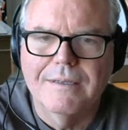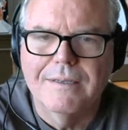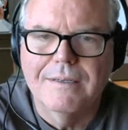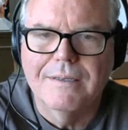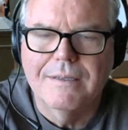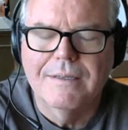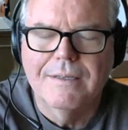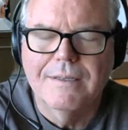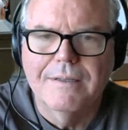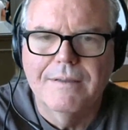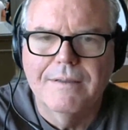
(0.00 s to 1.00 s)

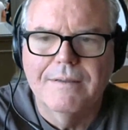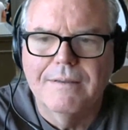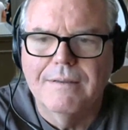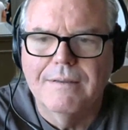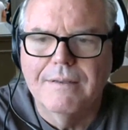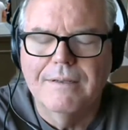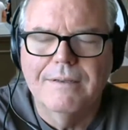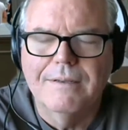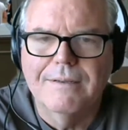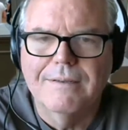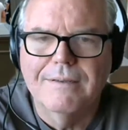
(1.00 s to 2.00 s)

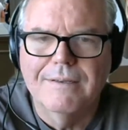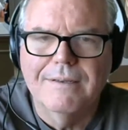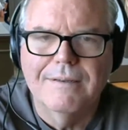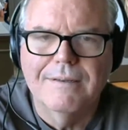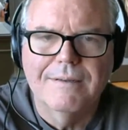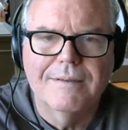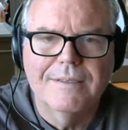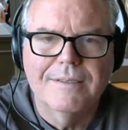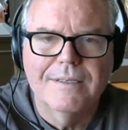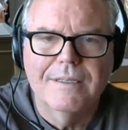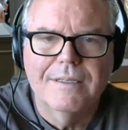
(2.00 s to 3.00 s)

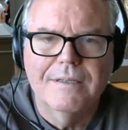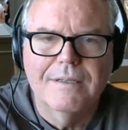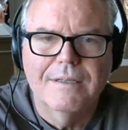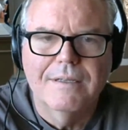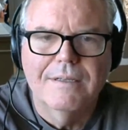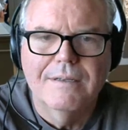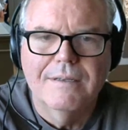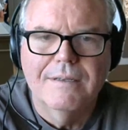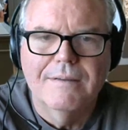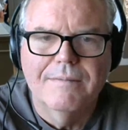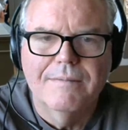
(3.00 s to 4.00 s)

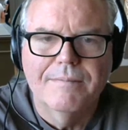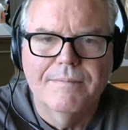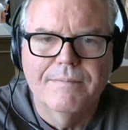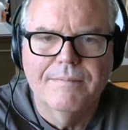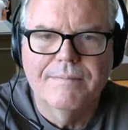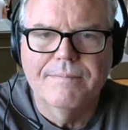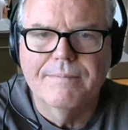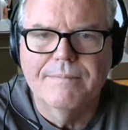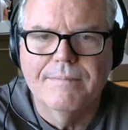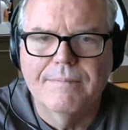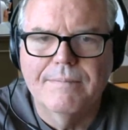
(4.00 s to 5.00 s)

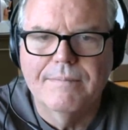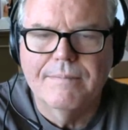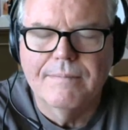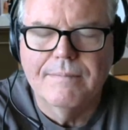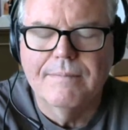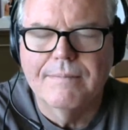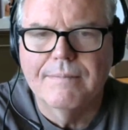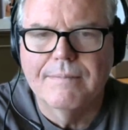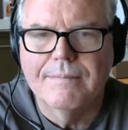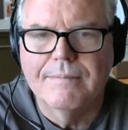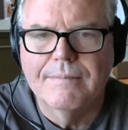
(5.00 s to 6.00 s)

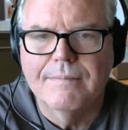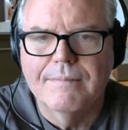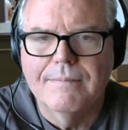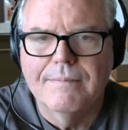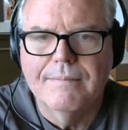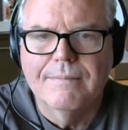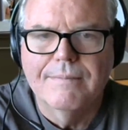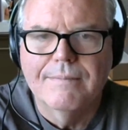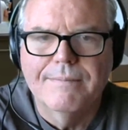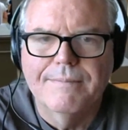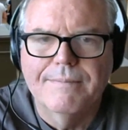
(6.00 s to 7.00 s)

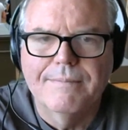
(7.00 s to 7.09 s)
No words are spoken by the person on screen.